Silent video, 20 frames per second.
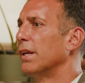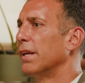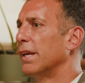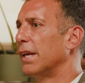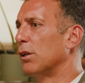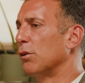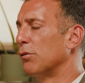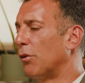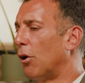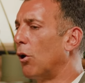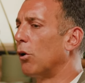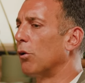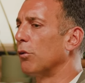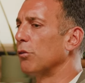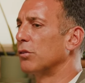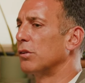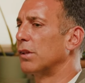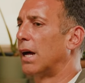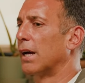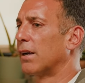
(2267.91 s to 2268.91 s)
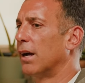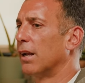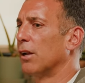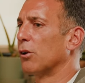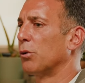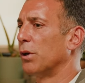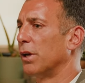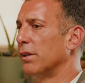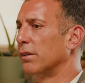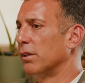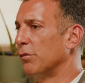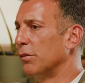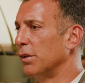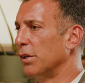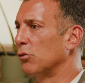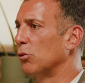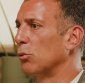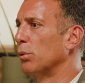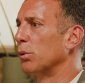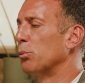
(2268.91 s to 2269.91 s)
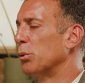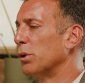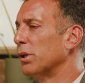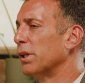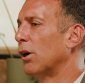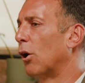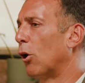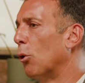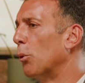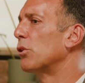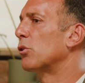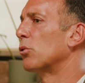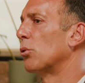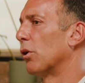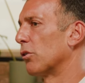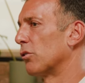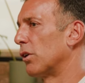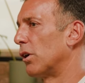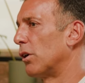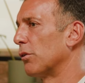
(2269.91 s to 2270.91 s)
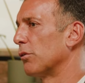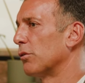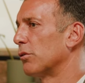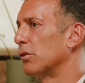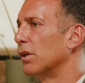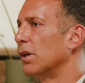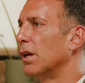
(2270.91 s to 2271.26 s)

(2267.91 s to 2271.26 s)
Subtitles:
involves that kind of creativity. So we really owe it to ourselves